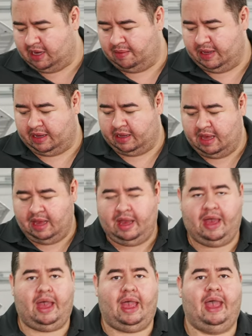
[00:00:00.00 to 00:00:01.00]
coming
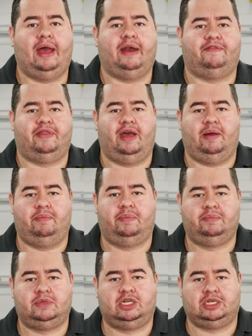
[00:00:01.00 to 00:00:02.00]
ahead of them
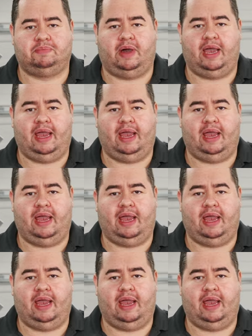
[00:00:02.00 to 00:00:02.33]
just by a